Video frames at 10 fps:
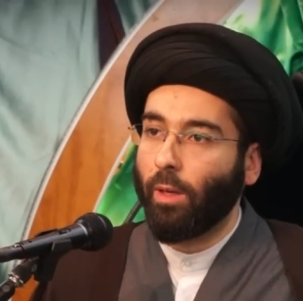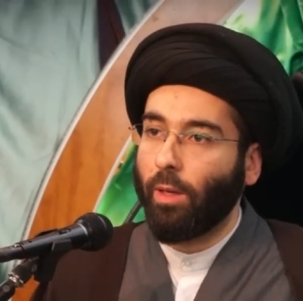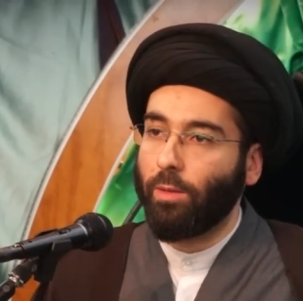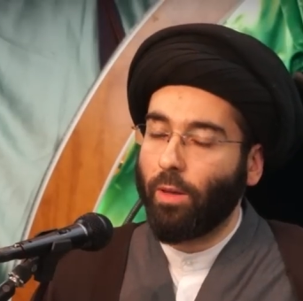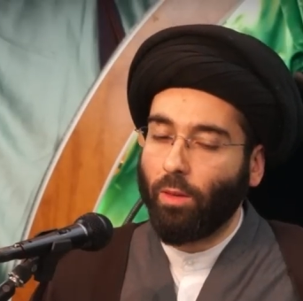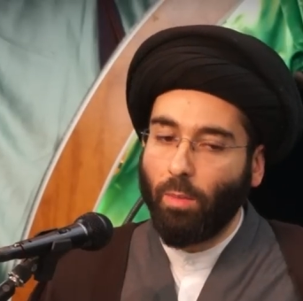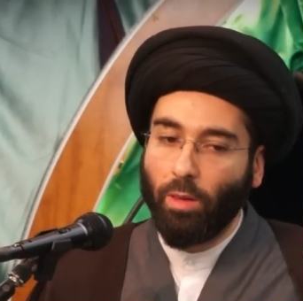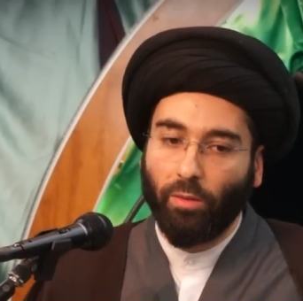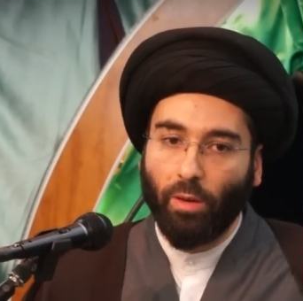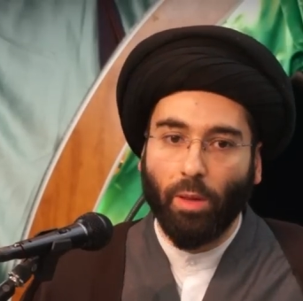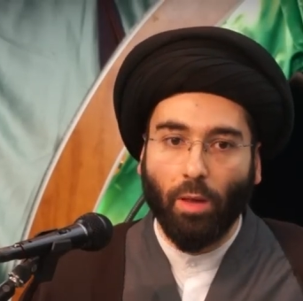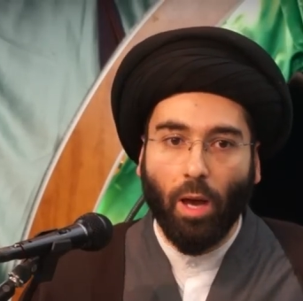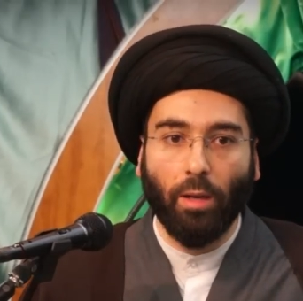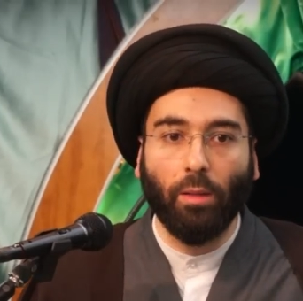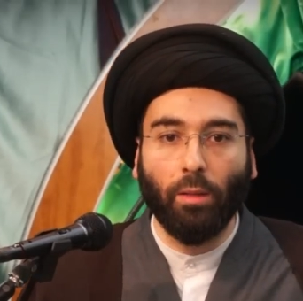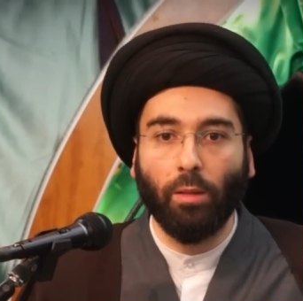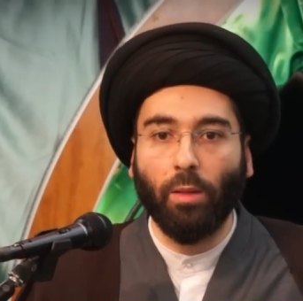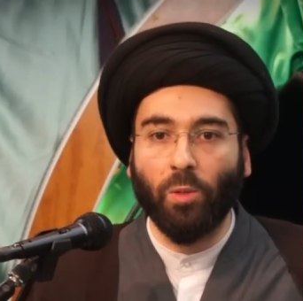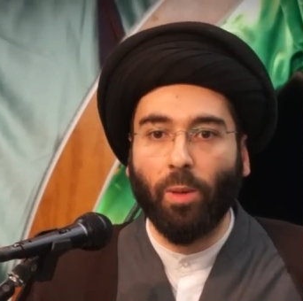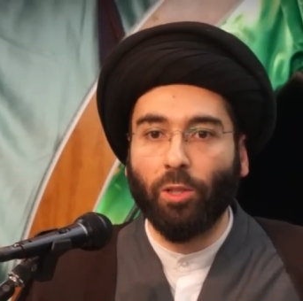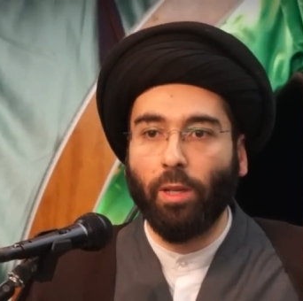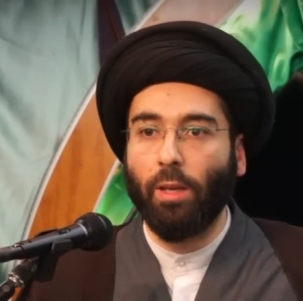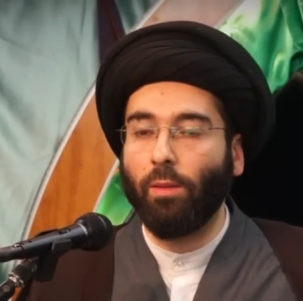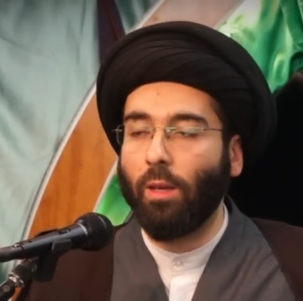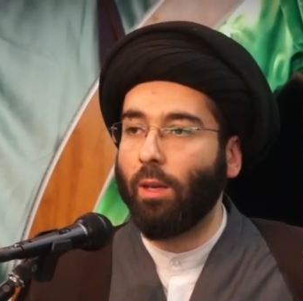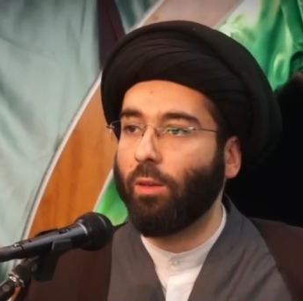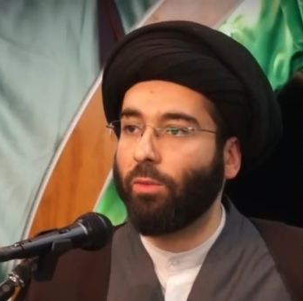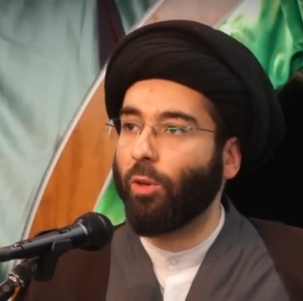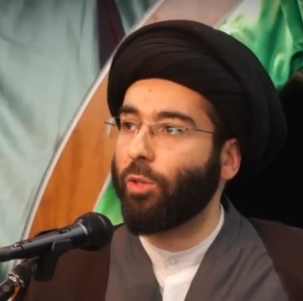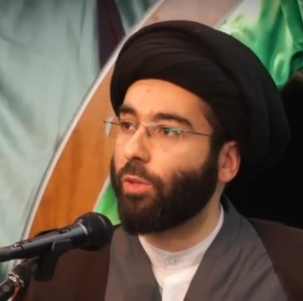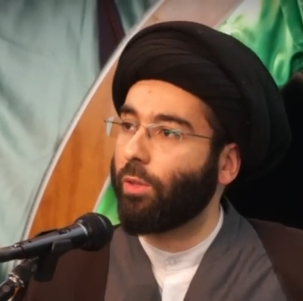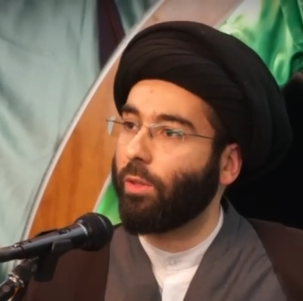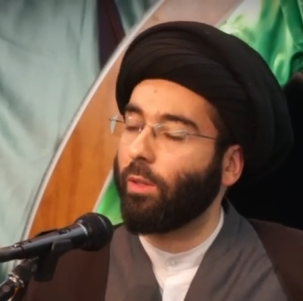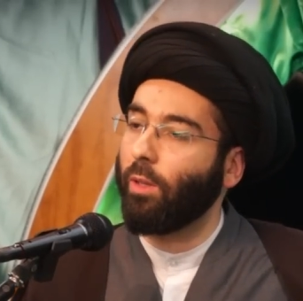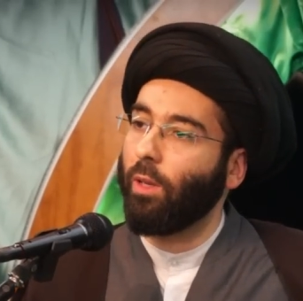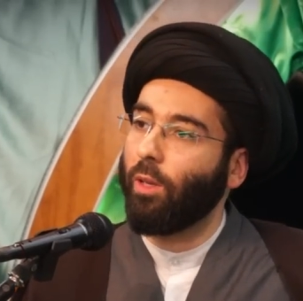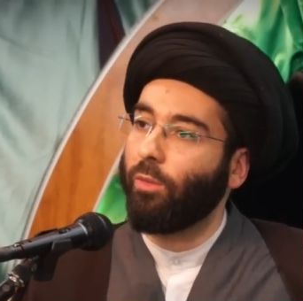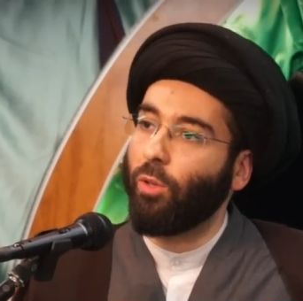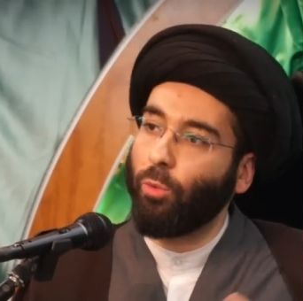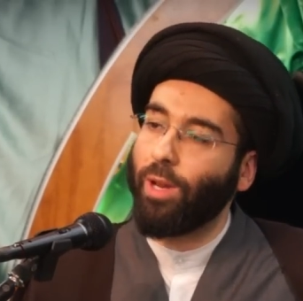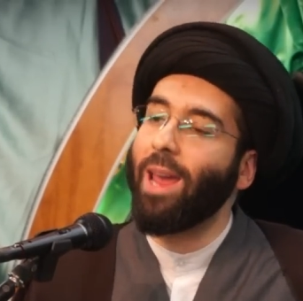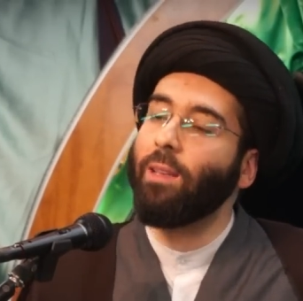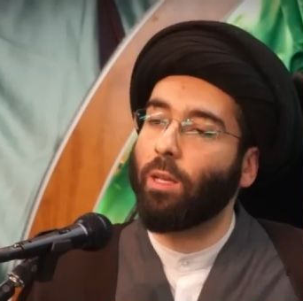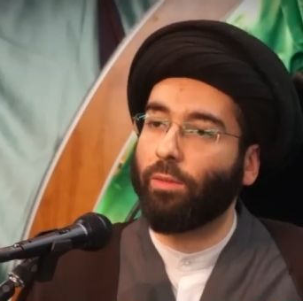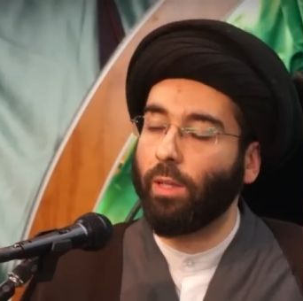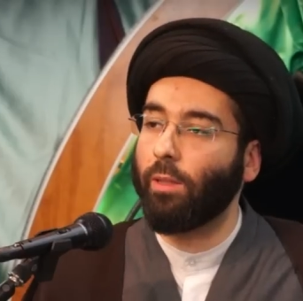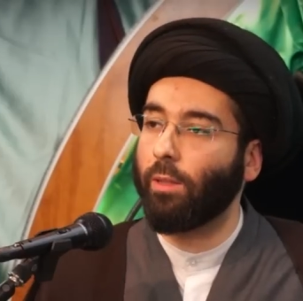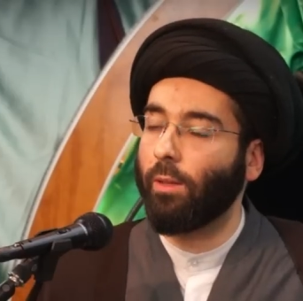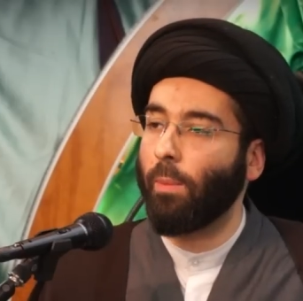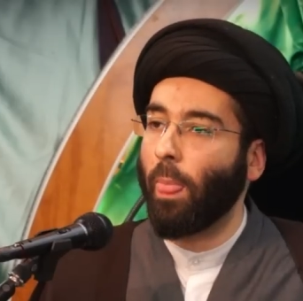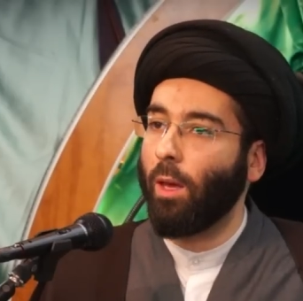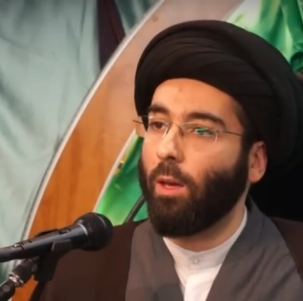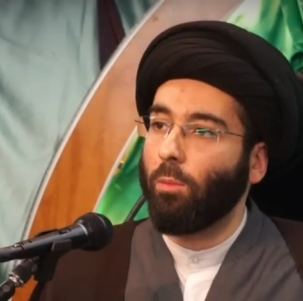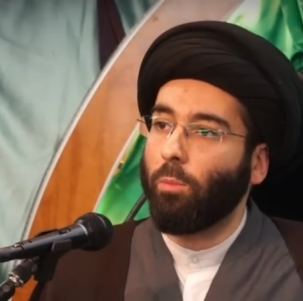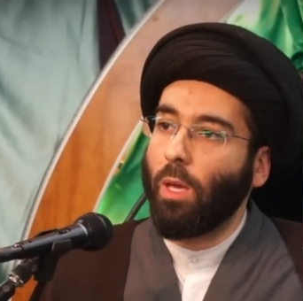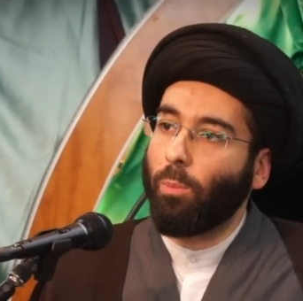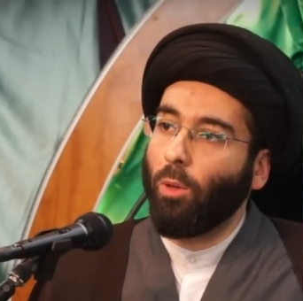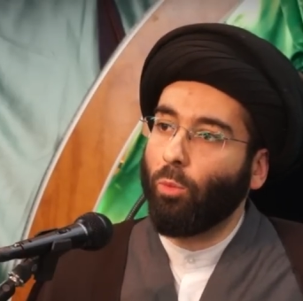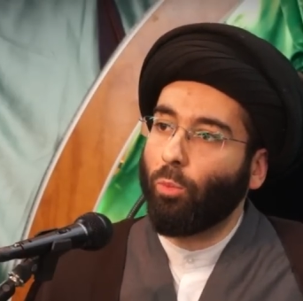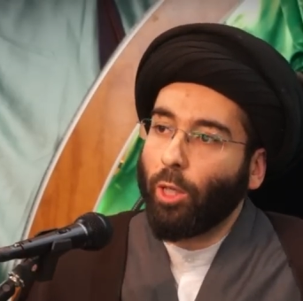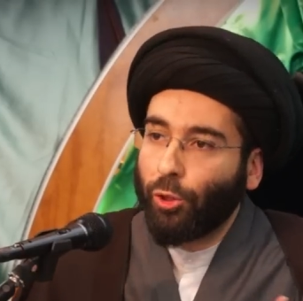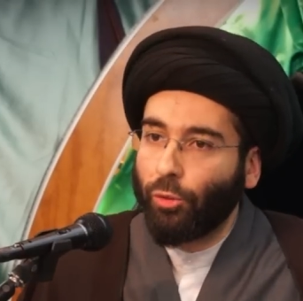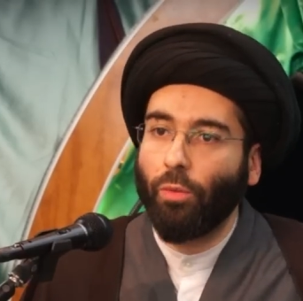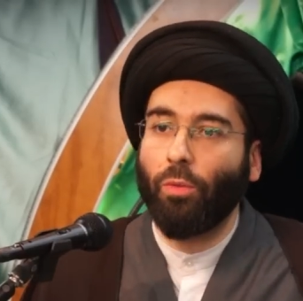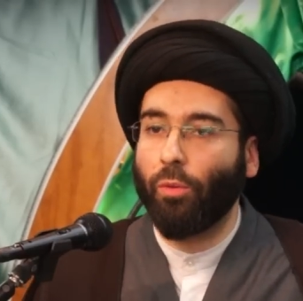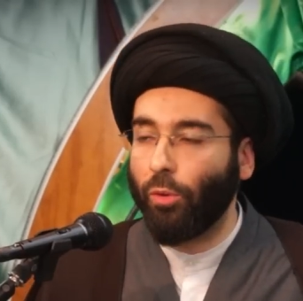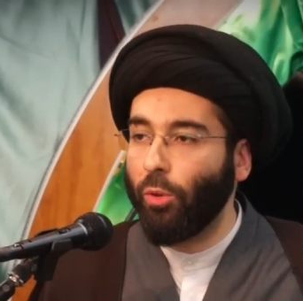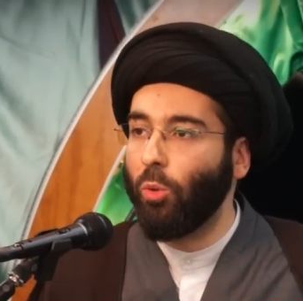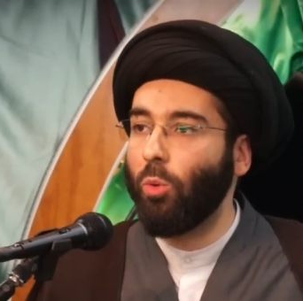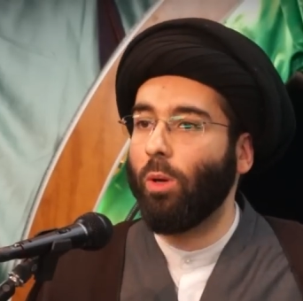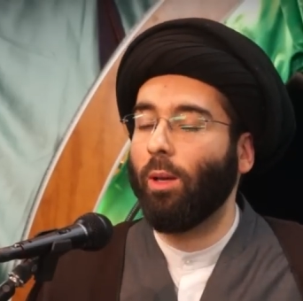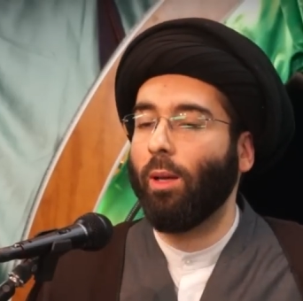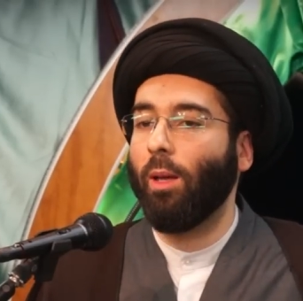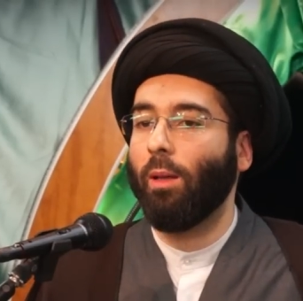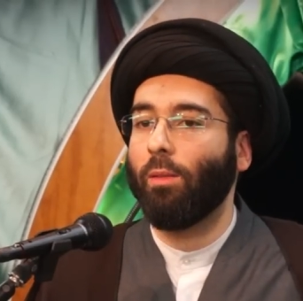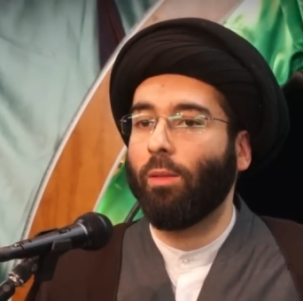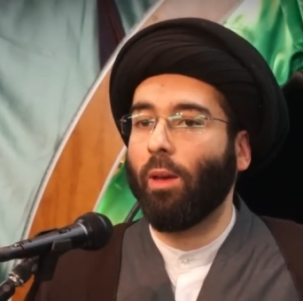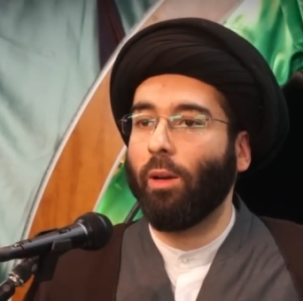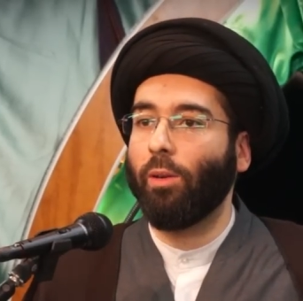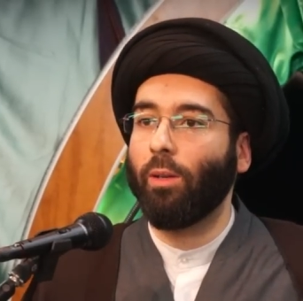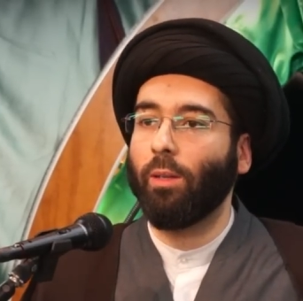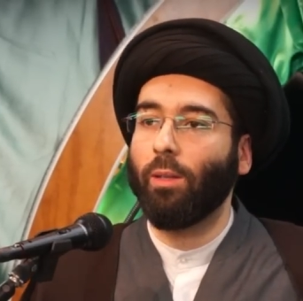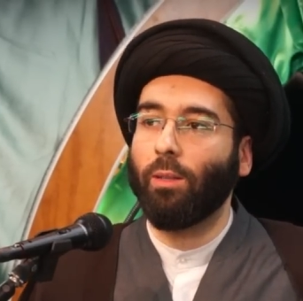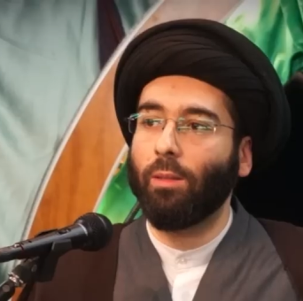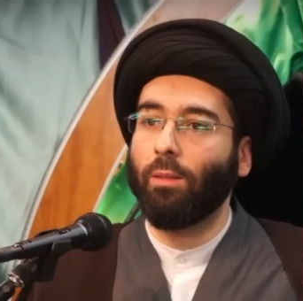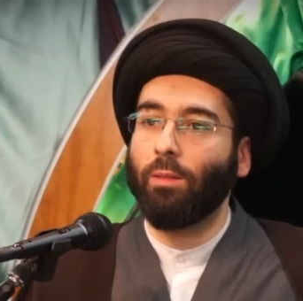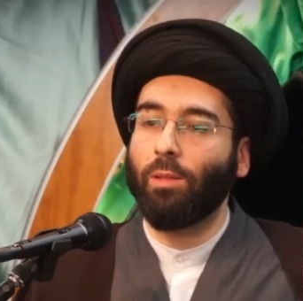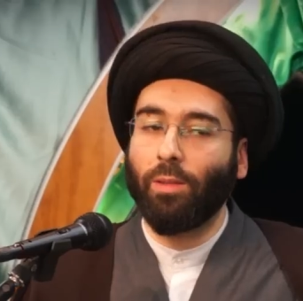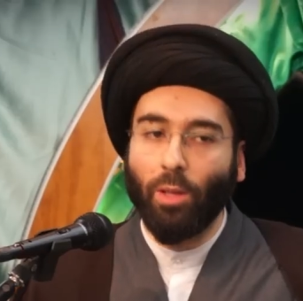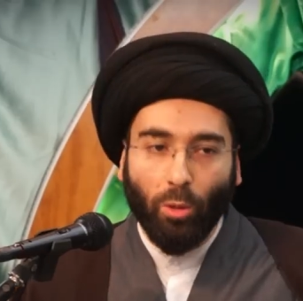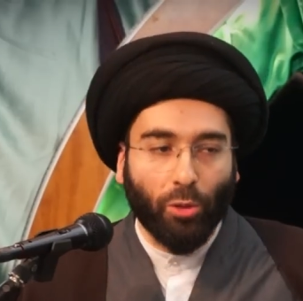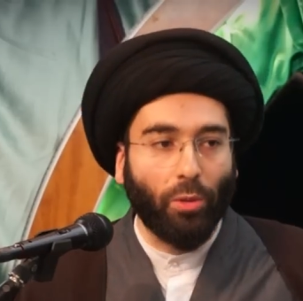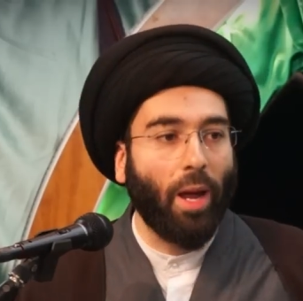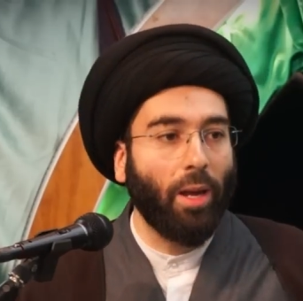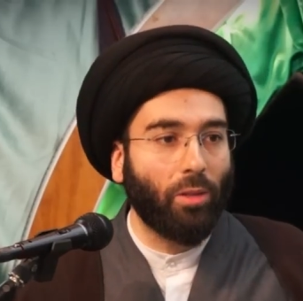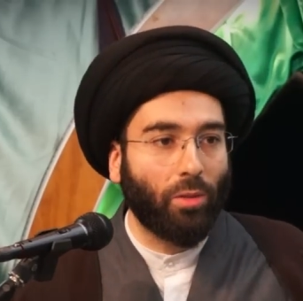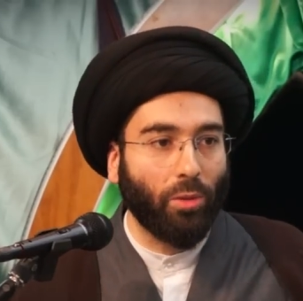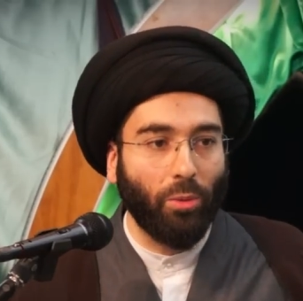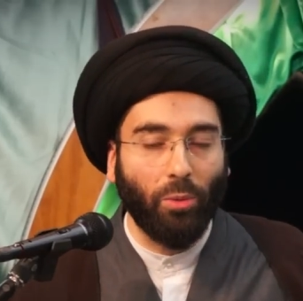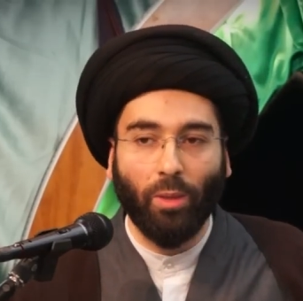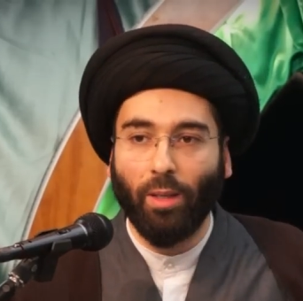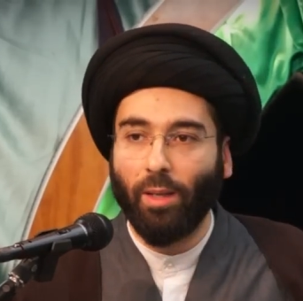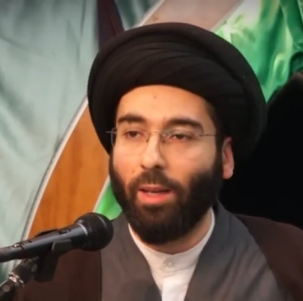is that the month of Ramadan, especially in the first few days of it, people rush through, they're still trying to